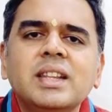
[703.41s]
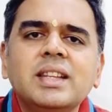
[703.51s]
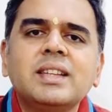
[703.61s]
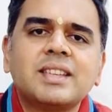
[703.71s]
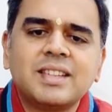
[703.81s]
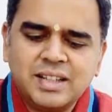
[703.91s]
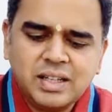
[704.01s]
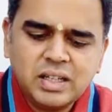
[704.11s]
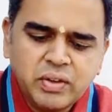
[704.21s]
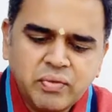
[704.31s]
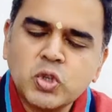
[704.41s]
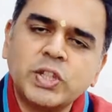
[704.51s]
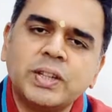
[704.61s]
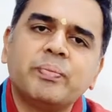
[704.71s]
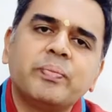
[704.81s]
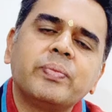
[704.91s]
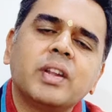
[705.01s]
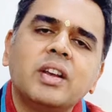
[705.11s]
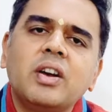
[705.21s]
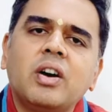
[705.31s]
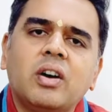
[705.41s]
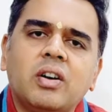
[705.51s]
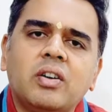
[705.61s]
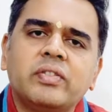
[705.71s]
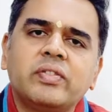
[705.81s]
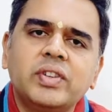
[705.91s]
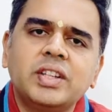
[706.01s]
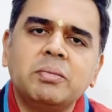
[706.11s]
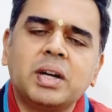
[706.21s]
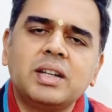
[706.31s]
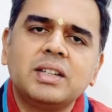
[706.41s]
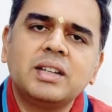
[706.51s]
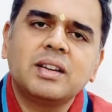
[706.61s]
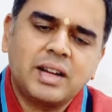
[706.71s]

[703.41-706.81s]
this devotion of Dhadhipanda,